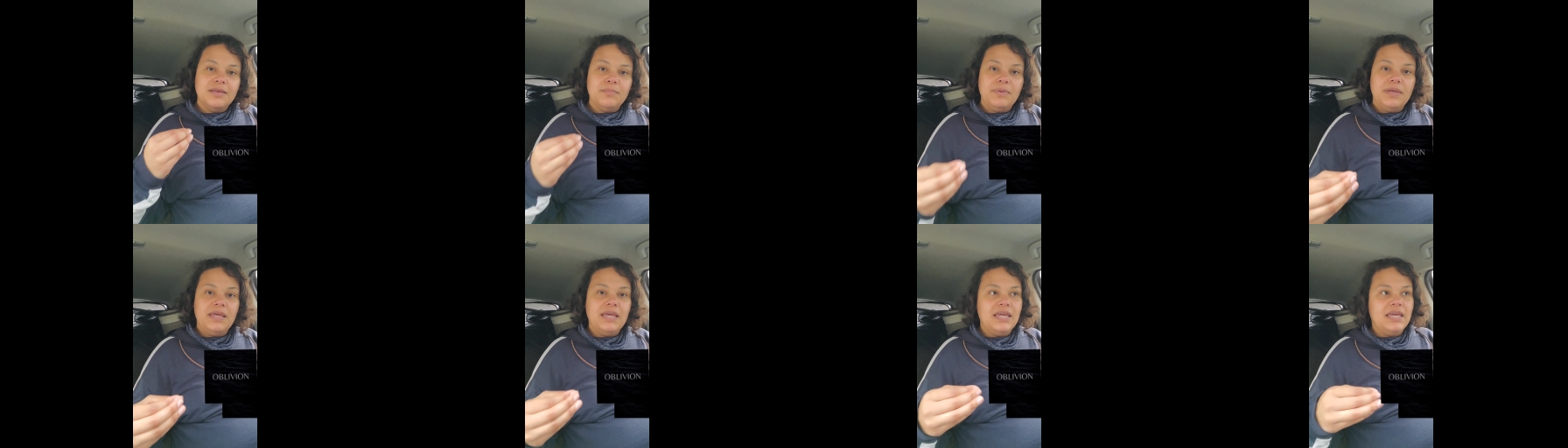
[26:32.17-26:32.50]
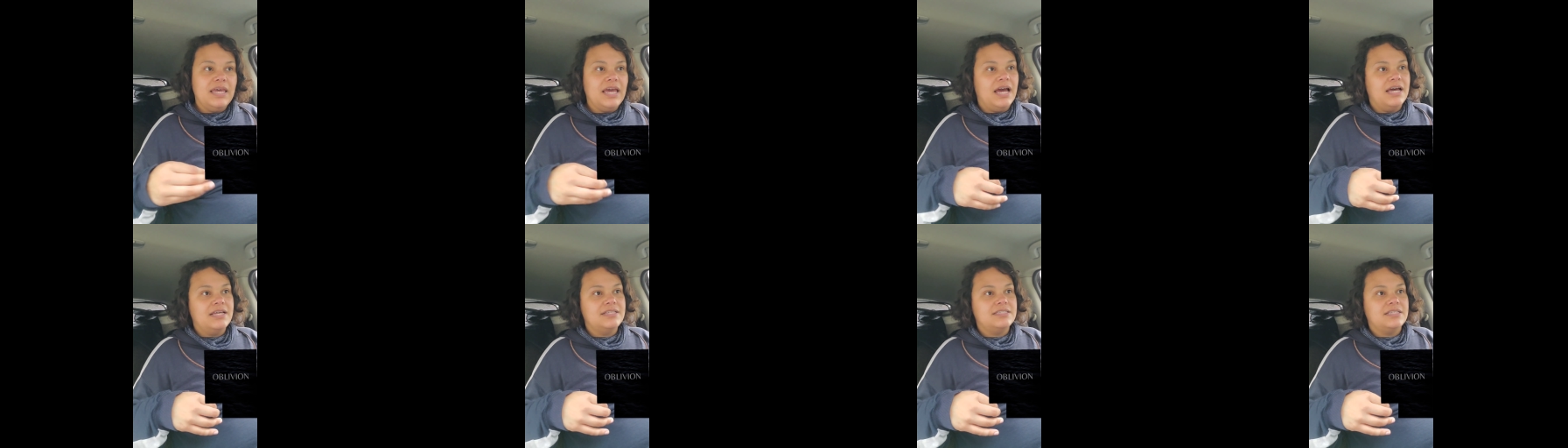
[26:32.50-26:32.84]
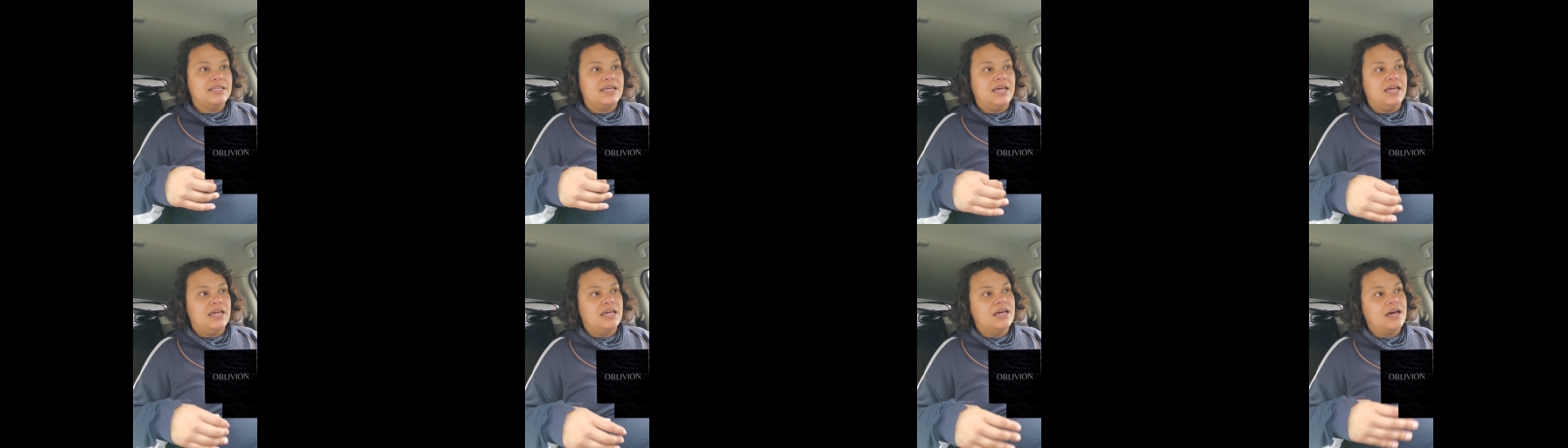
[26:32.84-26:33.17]
being
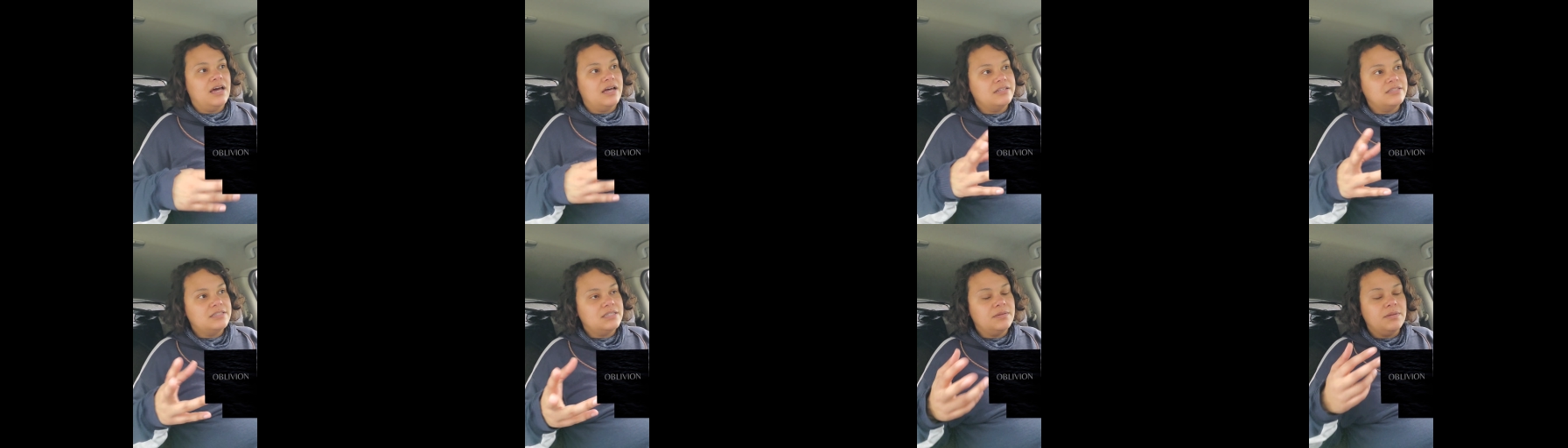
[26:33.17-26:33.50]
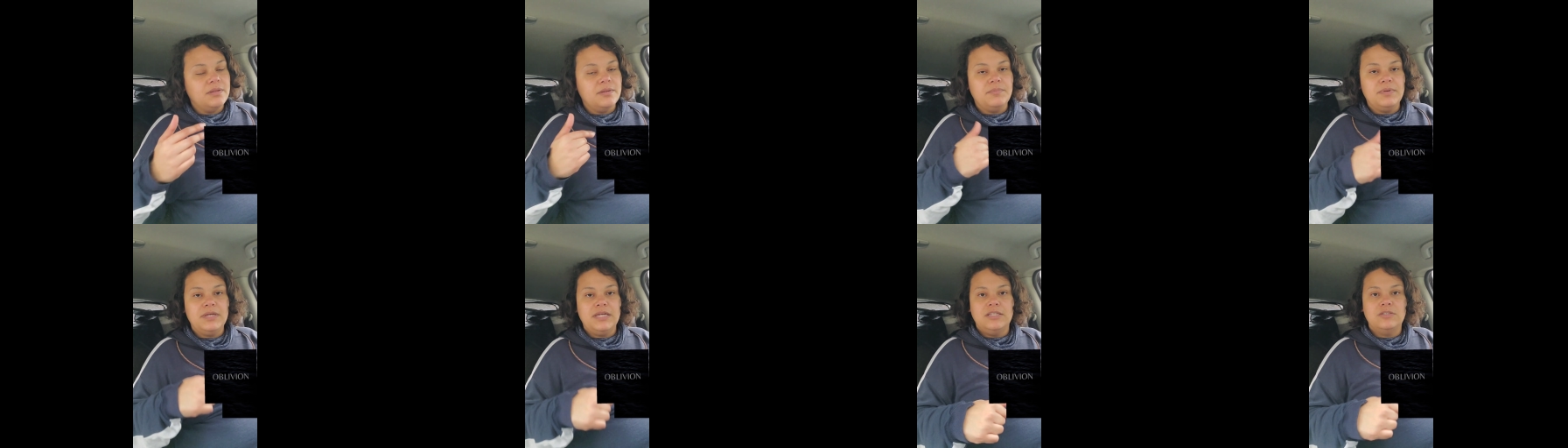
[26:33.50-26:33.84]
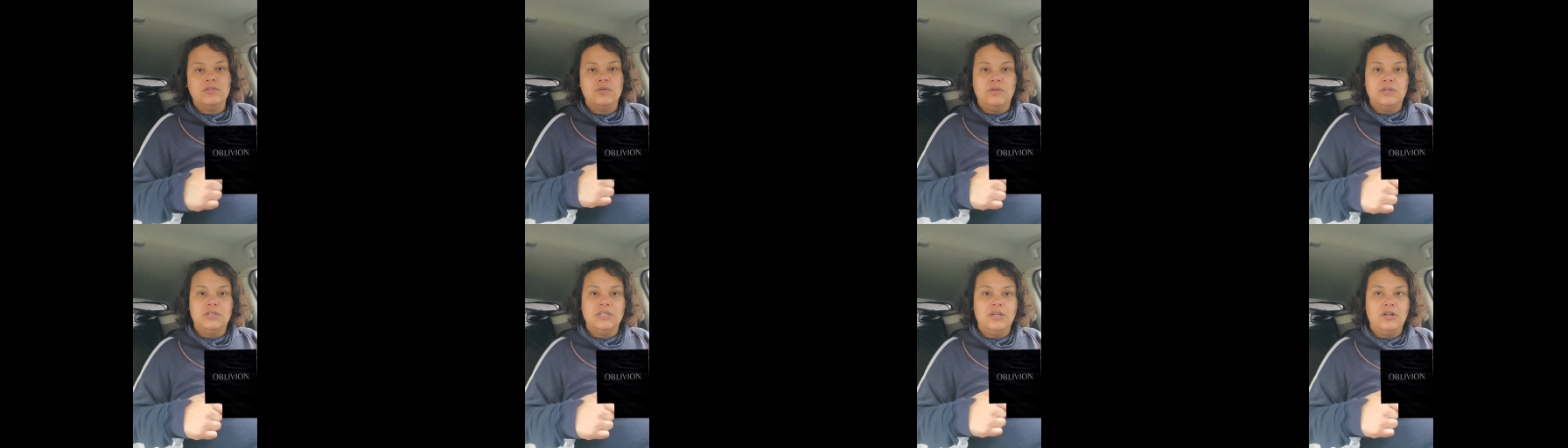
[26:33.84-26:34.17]
gaslit and constantly being
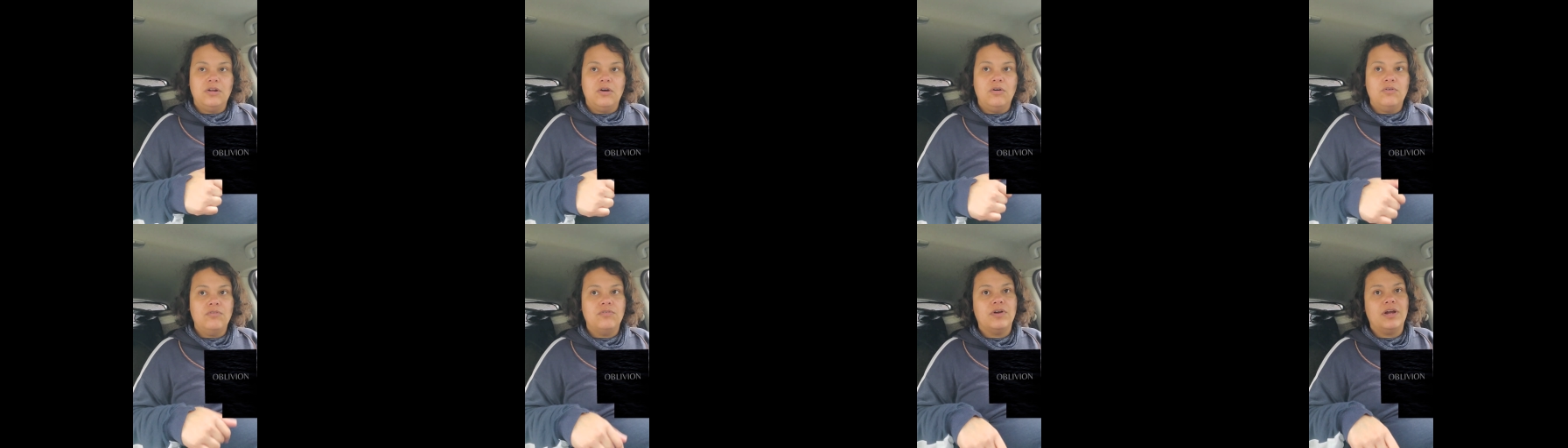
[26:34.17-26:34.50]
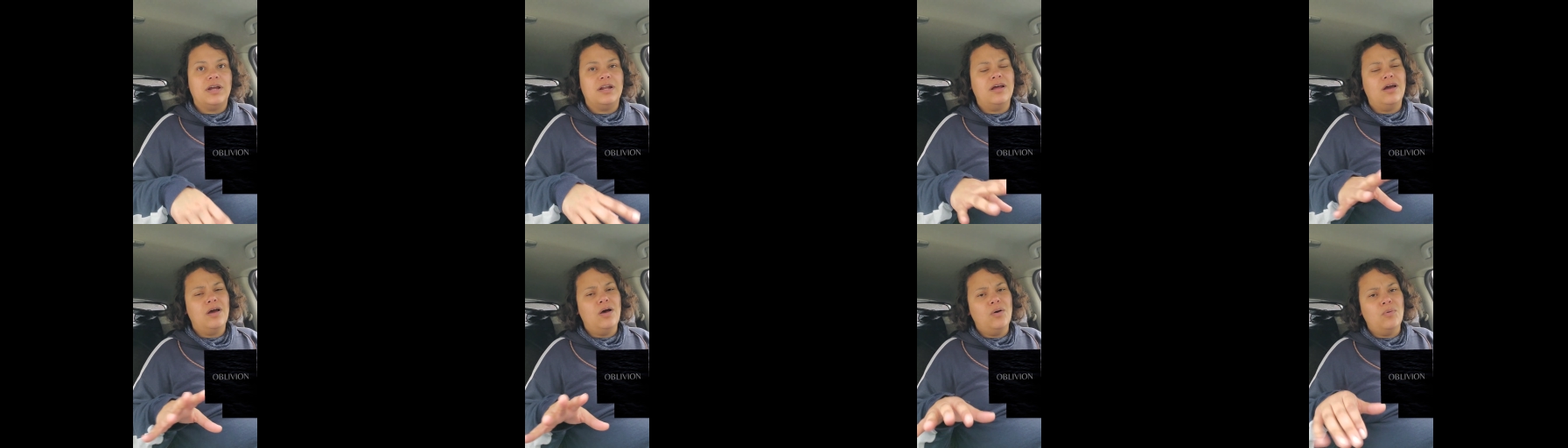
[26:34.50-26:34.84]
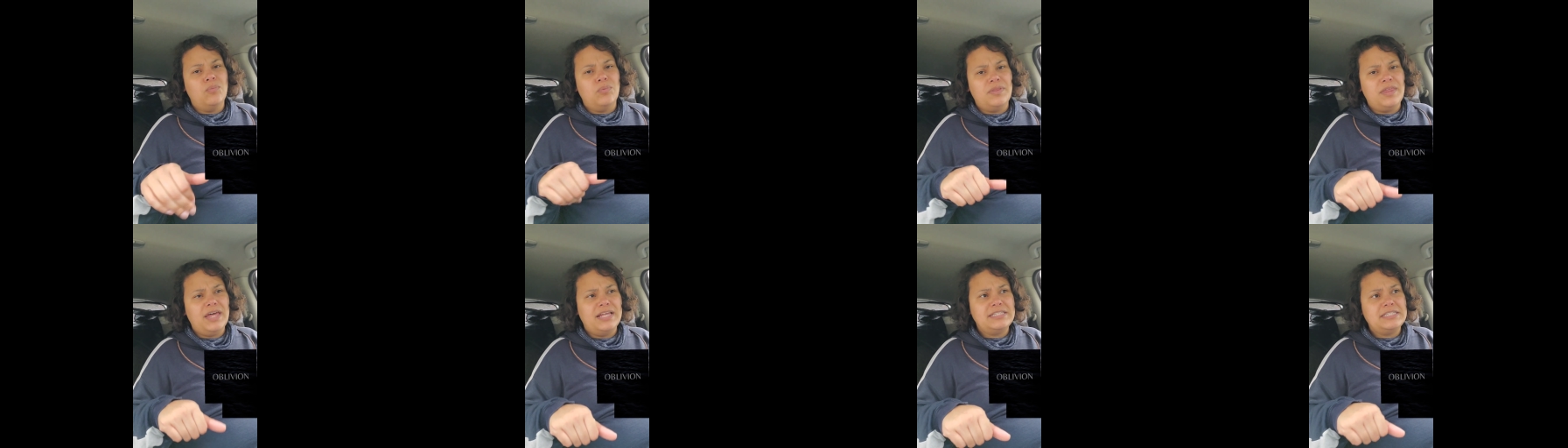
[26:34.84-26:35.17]
told to get over it. Oh,
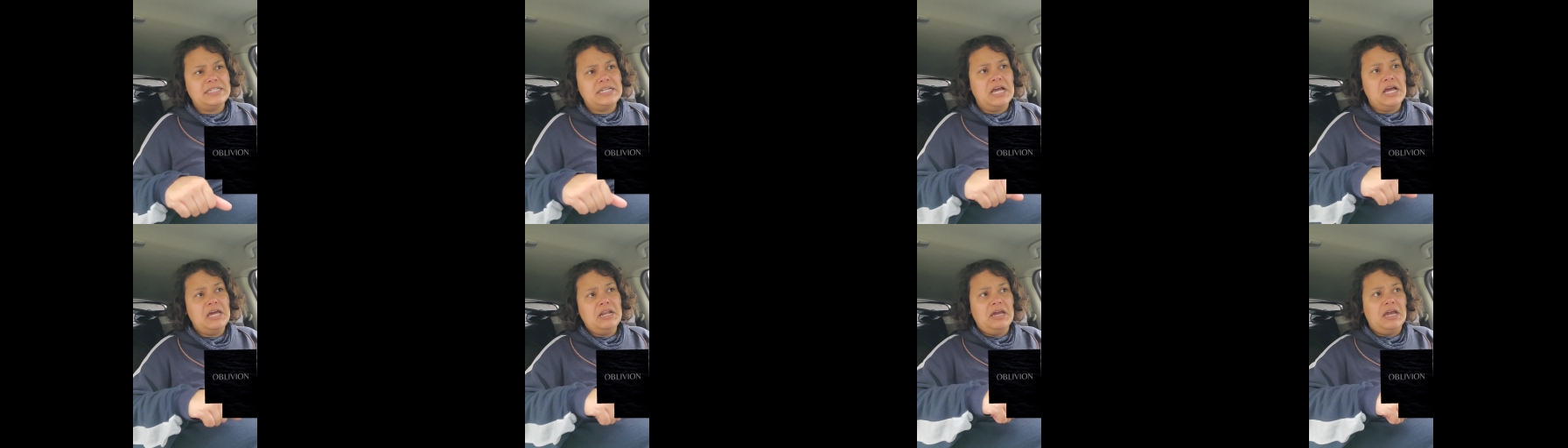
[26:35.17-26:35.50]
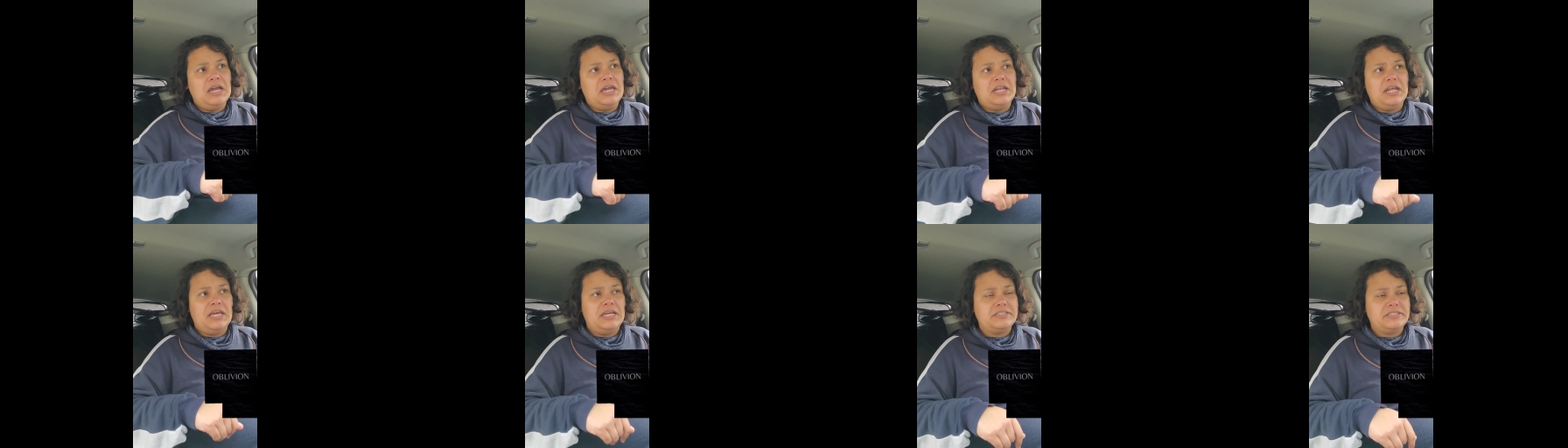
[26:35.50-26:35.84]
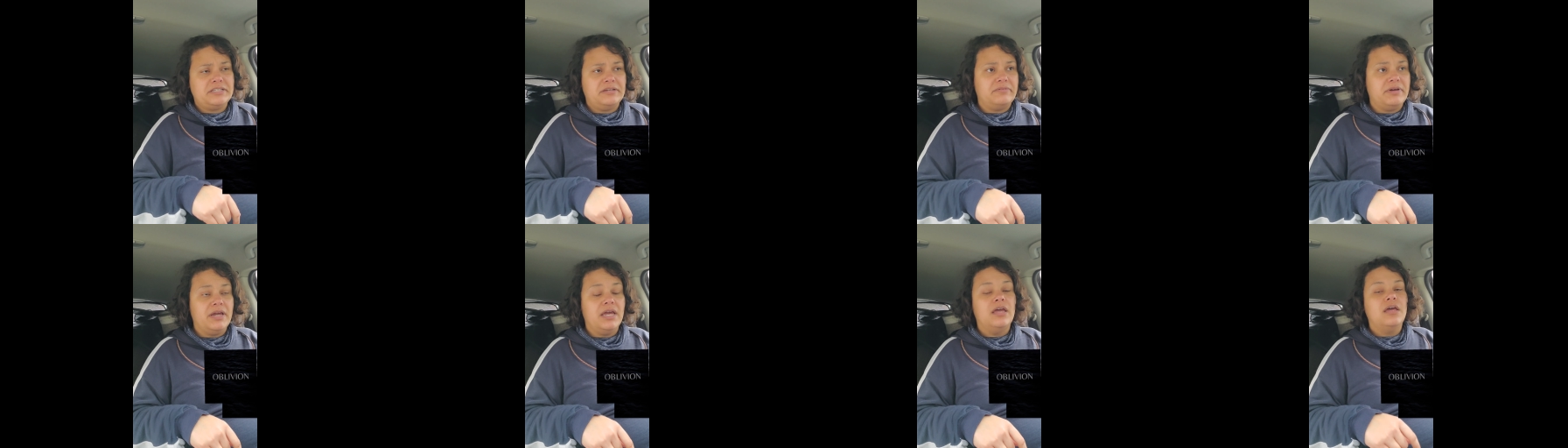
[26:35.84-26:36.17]
well, that's not
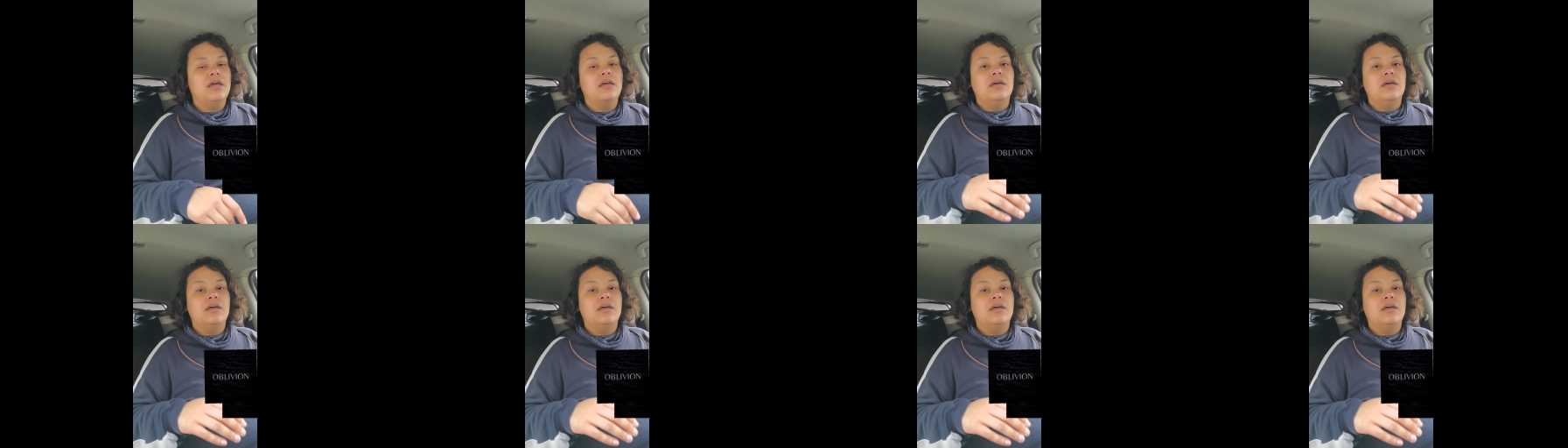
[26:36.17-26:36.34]
ionizing.